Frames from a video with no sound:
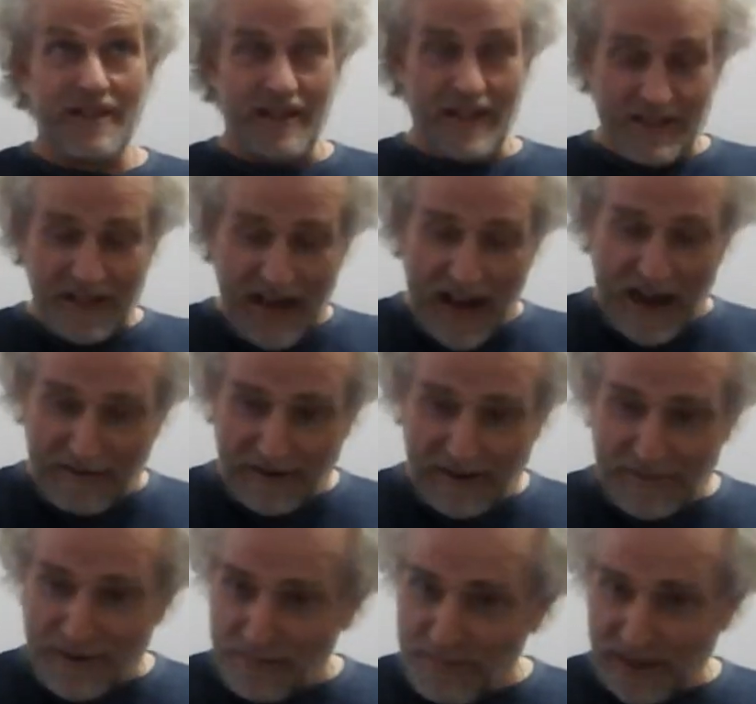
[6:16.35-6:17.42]
There's an
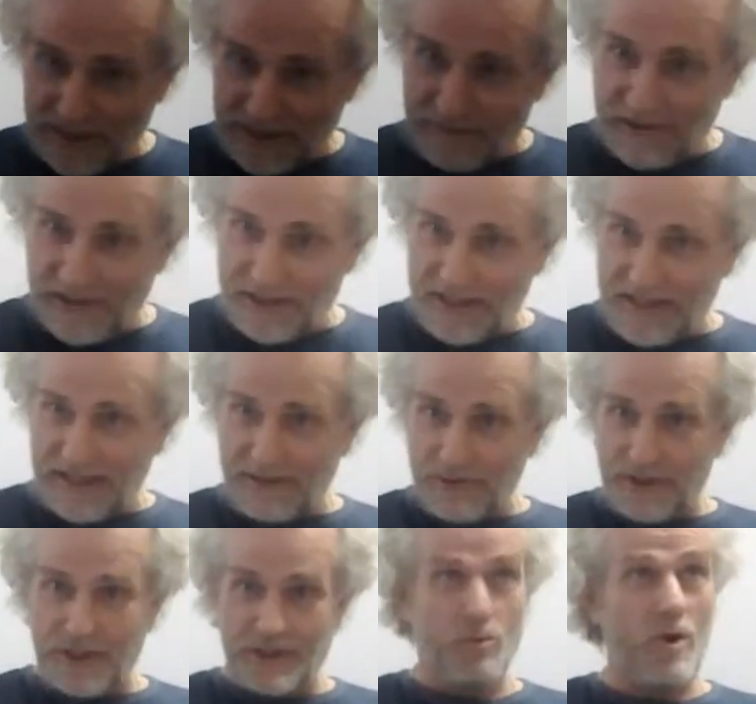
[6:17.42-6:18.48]
acronym I picked up recently,
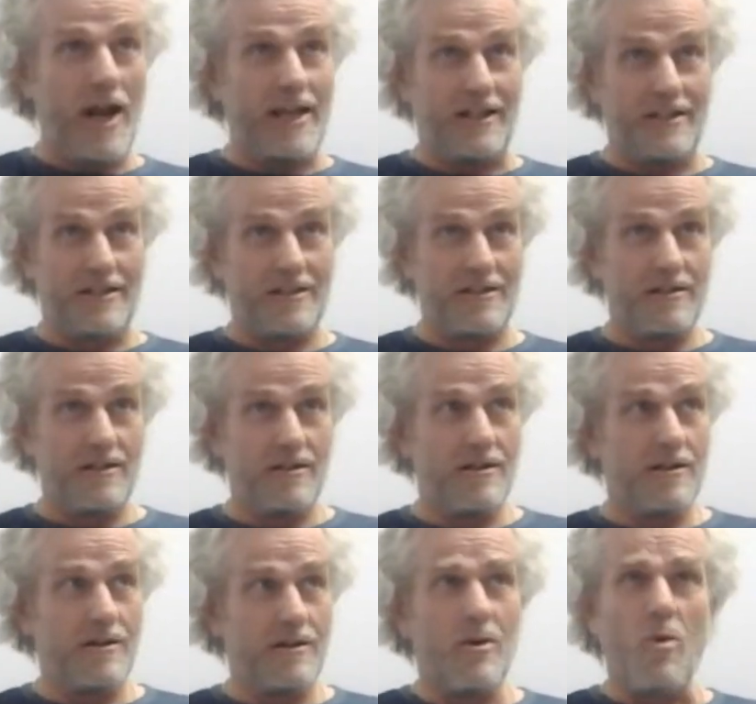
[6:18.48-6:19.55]
which is WAIT.
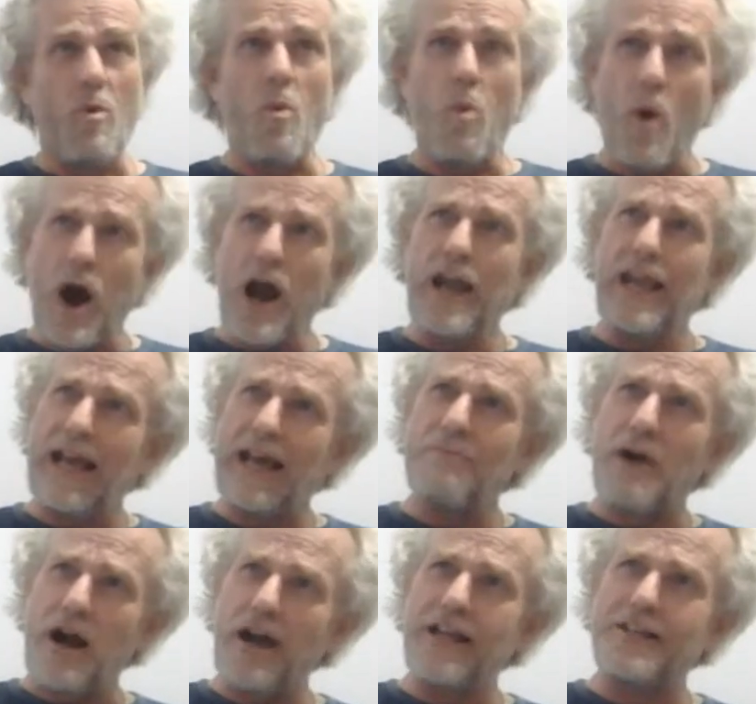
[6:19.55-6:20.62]
Why
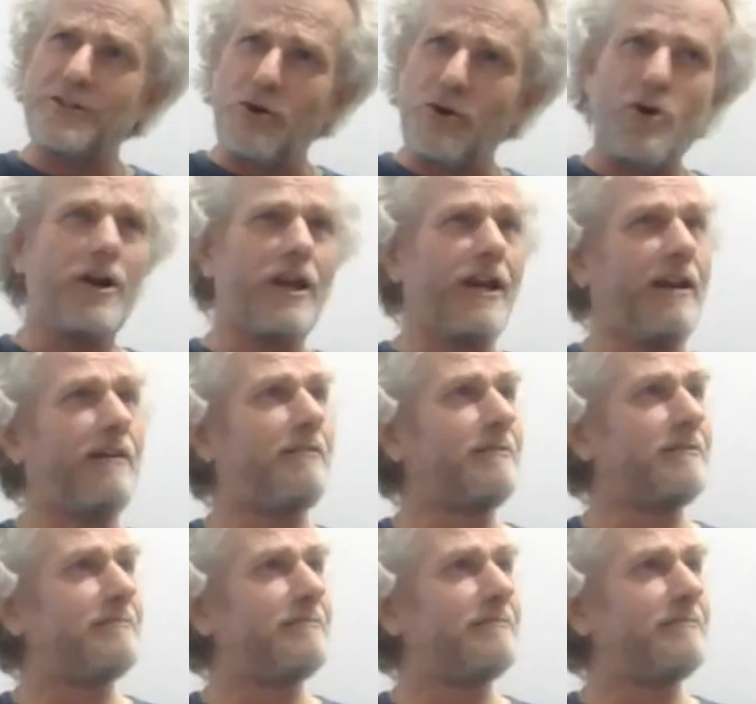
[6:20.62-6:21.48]
am I talking?